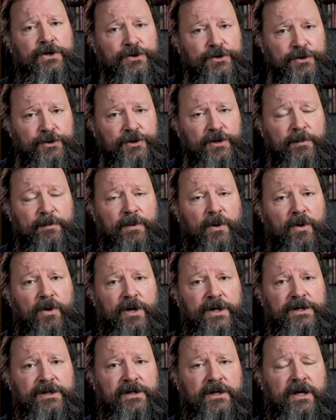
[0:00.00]
to the
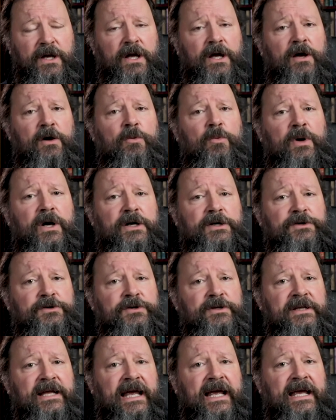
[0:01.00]
point where
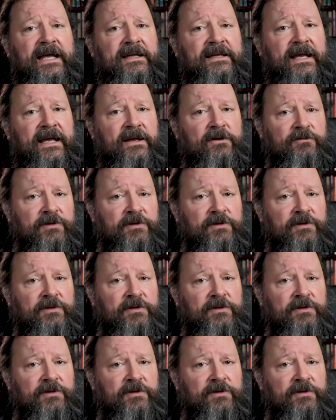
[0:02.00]
today they